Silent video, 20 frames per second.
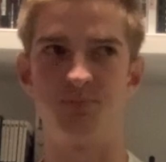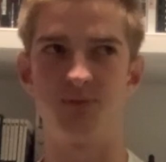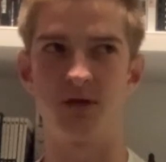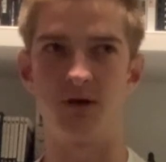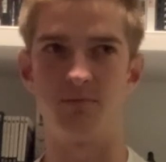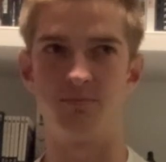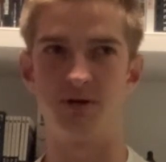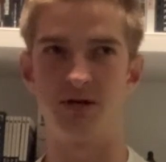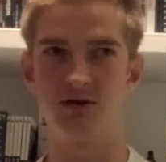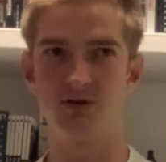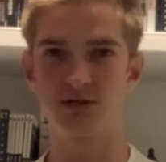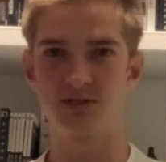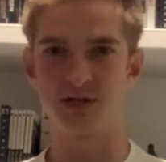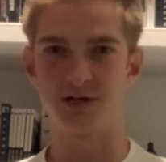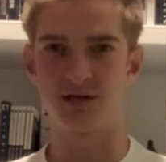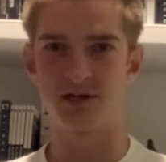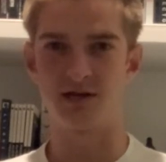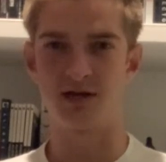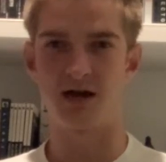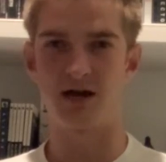appears
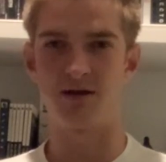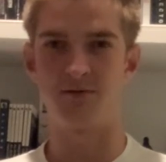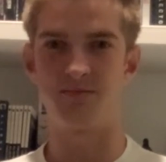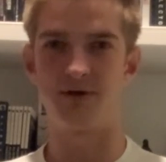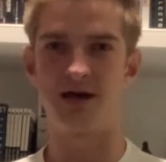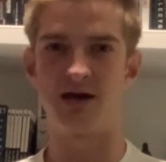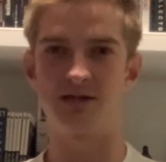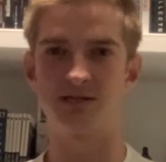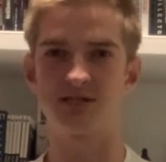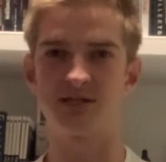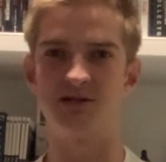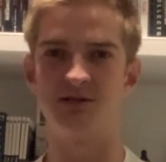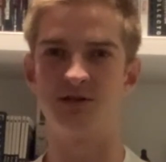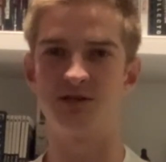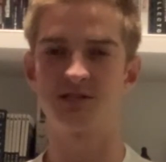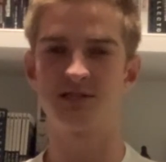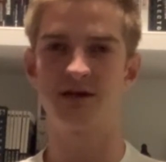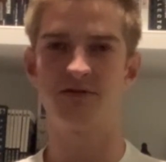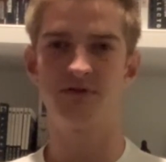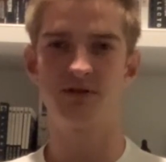like a guy in a mask. He
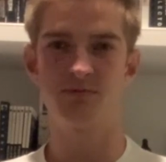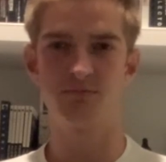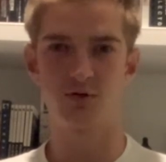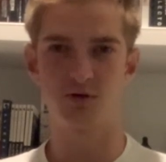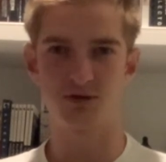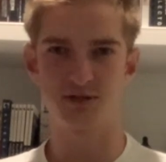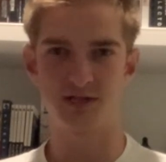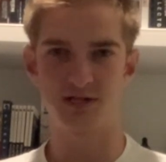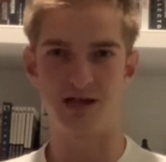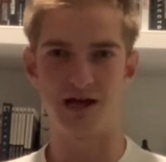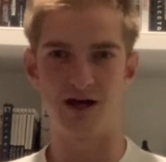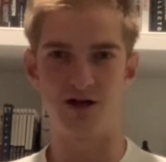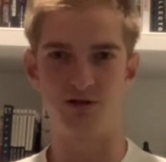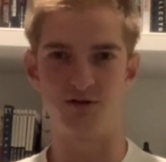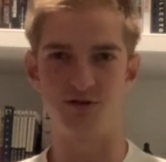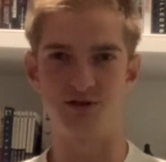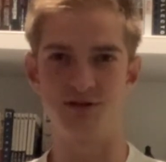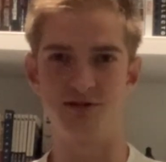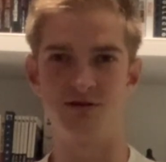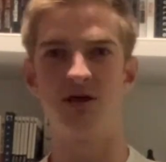doesn't have any
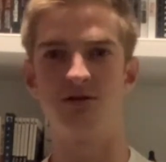personality.